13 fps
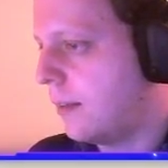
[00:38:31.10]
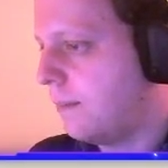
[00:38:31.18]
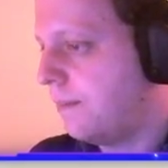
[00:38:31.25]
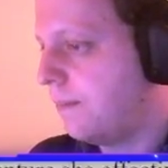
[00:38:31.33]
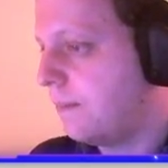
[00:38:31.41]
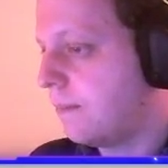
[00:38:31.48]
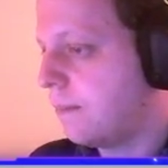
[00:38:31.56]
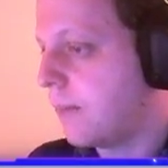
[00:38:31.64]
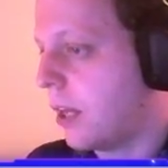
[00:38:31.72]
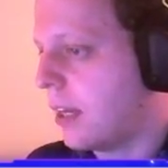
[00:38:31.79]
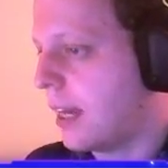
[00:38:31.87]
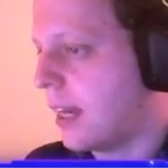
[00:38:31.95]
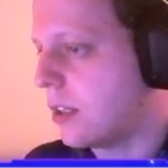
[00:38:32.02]

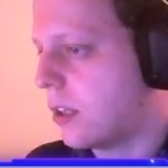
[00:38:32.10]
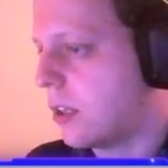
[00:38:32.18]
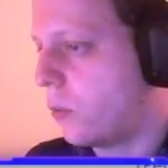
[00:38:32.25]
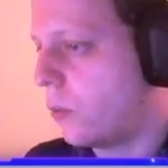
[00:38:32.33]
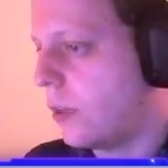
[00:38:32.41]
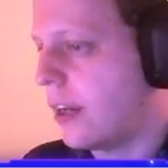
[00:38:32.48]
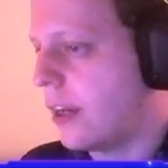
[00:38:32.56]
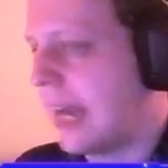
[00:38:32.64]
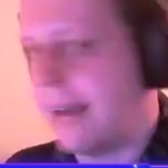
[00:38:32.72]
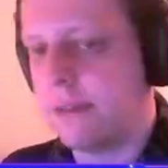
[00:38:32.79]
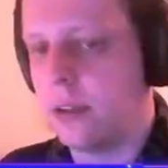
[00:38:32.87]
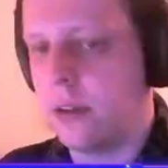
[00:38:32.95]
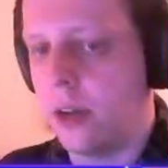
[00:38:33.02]
Okay, so we're gonna have
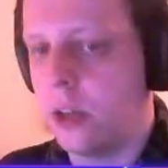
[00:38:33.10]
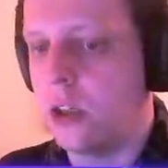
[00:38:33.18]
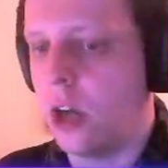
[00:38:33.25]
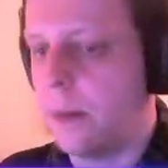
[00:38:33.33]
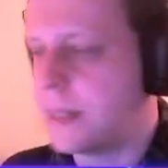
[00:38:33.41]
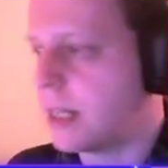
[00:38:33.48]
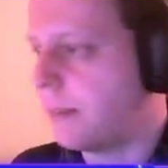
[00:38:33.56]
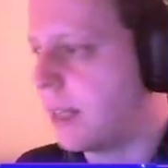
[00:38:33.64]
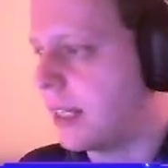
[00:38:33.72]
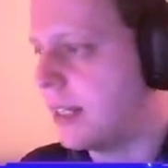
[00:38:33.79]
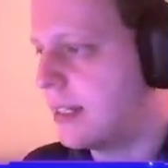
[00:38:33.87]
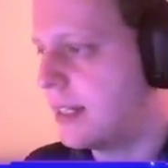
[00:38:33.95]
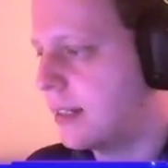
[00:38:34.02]
to adopt some of
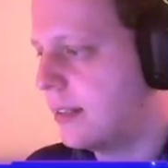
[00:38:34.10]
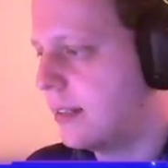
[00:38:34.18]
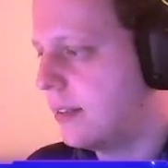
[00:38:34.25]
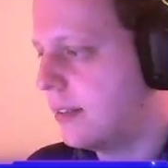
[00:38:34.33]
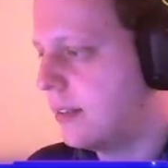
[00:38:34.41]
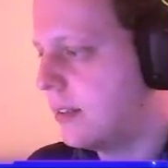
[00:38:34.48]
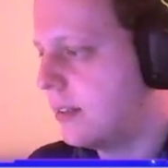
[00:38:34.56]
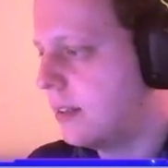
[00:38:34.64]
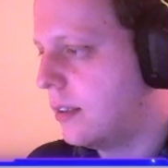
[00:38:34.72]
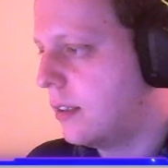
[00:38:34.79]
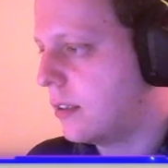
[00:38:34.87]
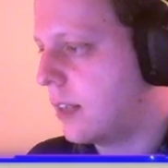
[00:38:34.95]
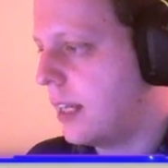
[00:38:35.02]
these.
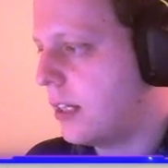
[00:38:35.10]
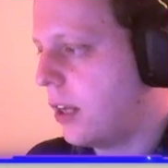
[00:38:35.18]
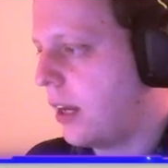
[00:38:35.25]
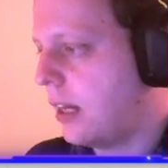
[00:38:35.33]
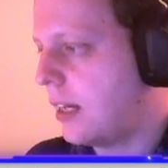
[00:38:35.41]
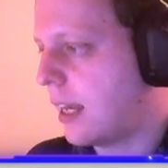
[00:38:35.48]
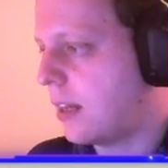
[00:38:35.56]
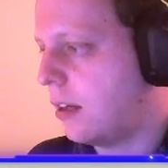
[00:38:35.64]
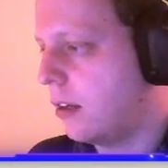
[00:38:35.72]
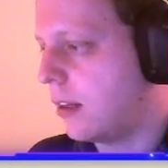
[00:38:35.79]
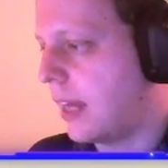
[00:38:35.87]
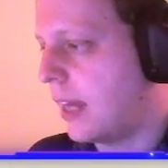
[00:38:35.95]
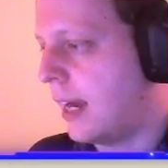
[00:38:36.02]
So let's go ahead and take a
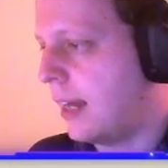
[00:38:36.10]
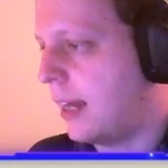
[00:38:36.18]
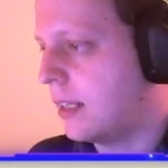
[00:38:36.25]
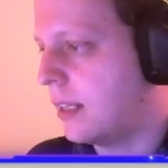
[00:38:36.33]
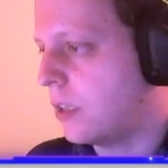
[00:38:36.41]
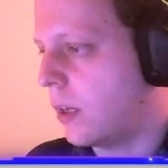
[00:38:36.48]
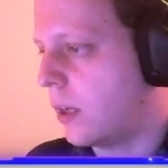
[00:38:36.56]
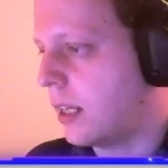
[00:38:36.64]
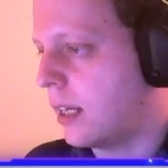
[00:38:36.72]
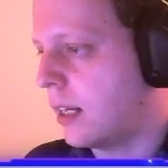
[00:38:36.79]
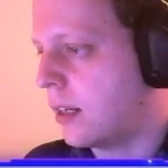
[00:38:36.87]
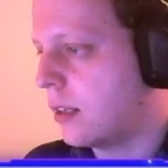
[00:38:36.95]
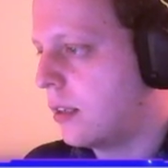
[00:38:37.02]
look at this one
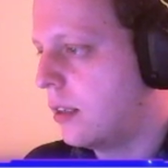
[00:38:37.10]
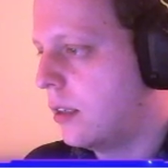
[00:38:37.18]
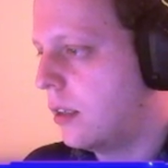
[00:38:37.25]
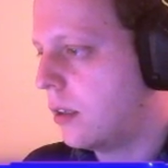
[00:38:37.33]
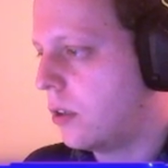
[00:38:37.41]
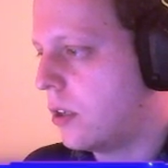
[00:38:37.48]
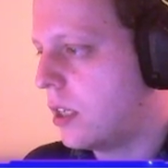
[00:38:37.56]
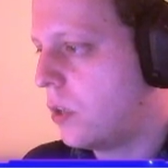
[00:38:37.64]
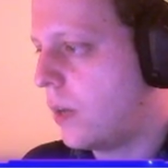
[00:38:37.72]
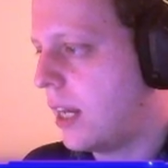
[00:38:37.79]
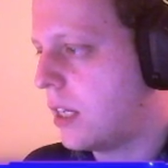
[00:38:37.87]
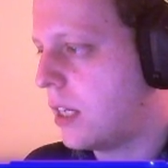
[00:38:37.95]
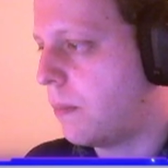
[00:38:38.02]
here. Because this
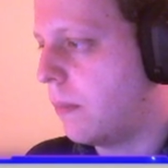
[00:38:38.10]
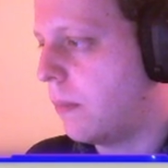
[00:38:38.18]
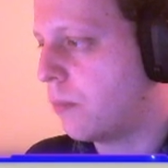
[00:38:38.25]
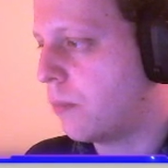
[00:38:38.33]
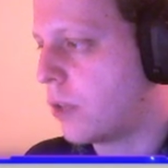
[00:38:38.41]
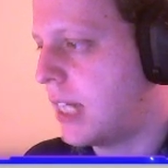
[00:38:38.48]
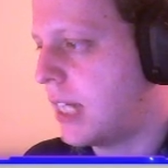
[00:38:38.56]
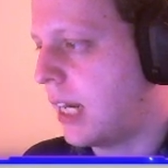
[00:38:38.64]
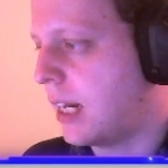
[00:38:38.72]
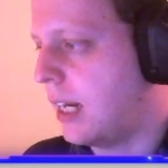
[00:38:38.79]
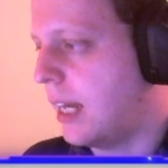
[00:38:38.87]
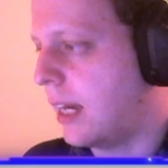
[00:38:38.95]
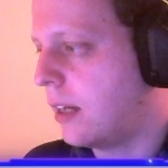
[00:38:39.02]
one has a prosthetic
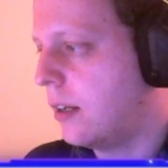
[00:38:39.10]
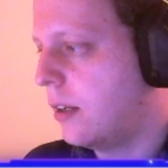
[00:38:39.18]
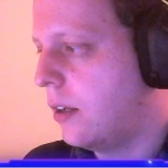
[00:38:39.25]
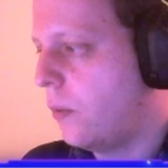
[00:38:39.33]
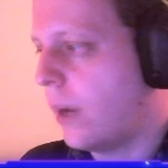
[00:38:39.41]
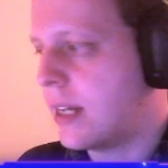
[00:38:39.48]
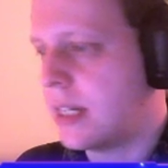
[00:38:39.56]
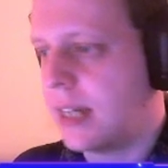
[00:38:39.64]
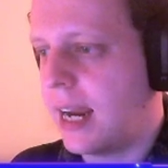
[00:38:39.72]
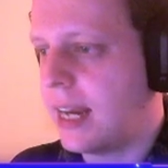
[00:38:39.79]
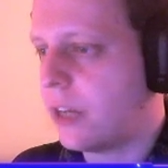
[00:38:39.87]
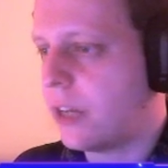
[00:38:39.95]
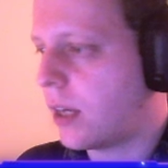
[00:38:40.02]
leg, wears
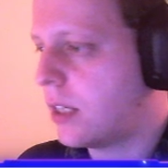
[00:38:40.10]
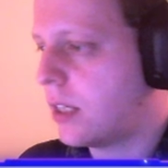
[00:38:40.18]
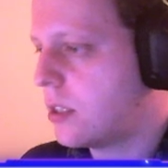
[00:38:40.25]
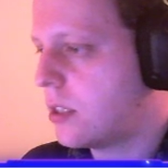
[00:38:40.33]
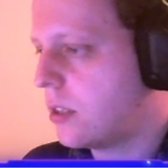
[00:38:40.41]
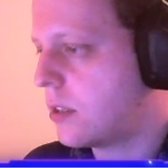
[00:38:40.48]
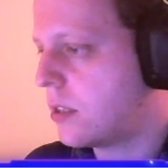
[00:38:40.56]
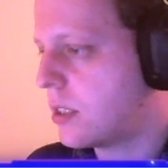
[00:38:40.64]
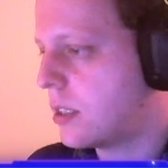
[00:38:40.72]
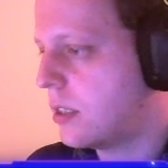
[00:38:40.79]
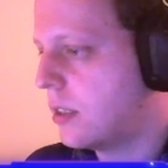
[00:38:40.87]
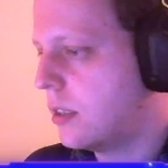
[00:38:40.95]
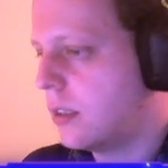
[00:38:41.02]
entirely green suit,
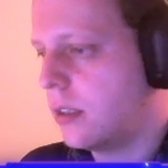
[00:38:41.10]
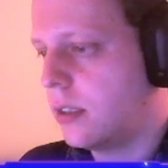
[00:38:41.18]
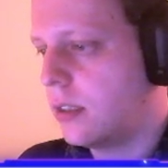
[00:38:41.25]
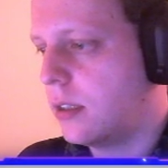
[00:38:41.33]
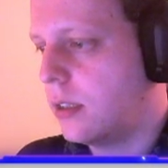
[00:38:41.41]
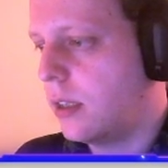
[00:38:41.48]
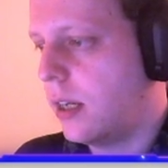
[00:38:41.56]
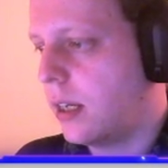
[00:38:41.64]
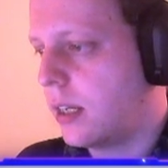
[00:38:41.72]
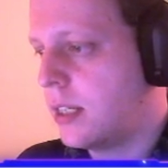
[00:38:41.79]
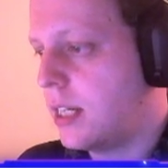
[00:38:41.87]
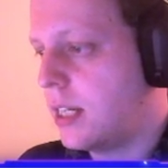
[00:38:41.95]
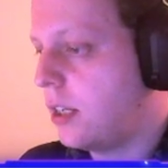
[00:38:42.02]

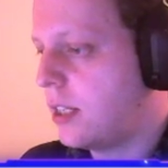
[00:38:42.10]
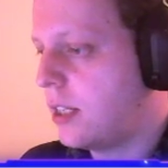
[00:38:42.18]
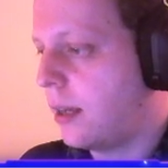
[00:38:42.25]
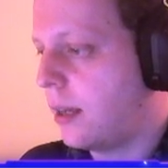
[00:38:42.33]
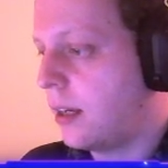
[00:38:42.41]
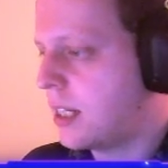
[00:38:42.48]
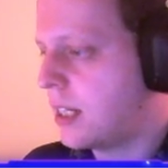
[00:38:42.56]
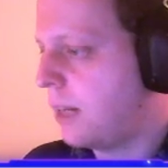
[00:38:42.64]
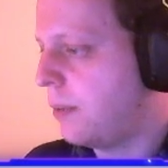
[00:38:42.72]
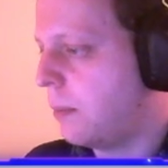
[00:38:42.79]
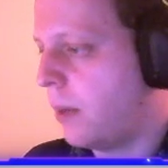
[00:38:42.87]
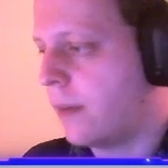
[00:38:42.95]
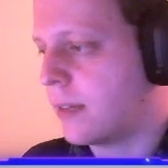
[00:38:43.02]
considers herself the
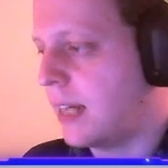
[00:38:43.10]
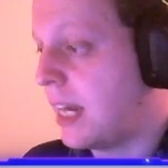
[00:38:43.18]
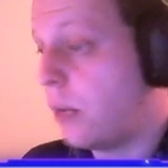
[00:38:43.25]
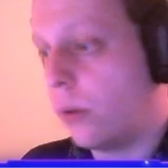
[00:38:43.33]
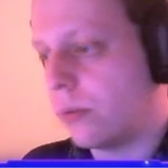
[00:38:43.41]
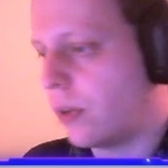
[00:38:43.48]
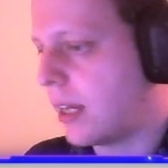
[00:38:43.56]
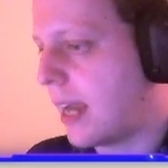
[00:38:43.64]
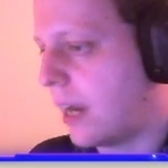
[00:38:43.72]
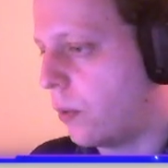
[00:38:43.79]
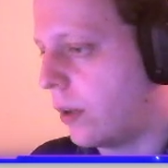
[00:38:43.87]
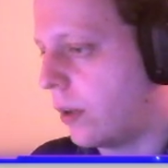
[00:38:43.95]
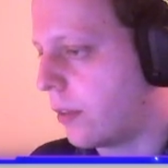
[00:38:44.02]
perfect lady. We've already
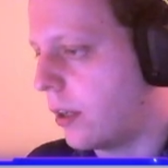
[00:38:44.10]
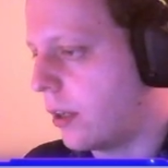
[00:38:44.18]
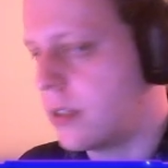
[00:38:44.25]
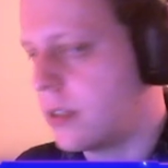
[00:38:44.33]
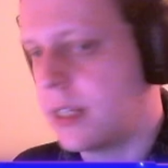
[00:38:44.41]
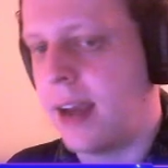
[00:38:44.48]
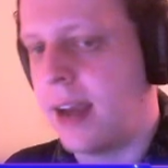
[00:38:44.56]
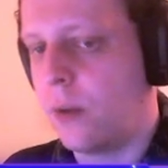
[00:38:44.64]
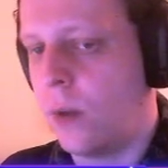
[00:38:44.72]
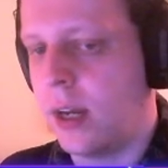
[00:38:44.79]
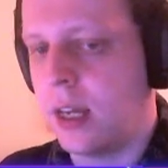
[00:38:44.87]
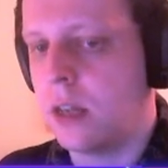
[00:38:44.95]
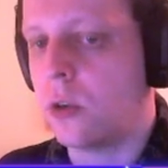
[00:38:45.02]
had one of those. That
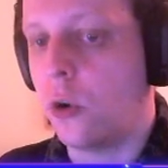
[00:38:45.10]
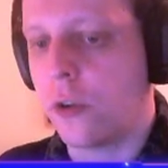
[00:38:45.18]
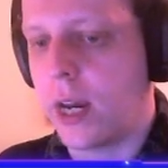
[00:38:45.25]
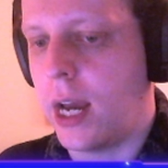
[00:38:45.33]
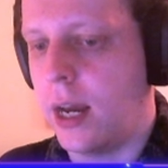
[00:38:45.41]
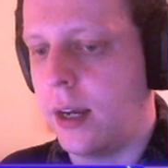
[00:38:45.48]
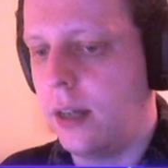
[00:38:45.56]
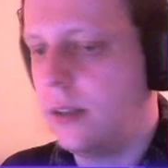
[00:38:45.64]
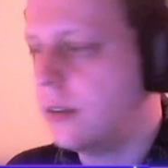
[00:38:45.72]
one is Oriana.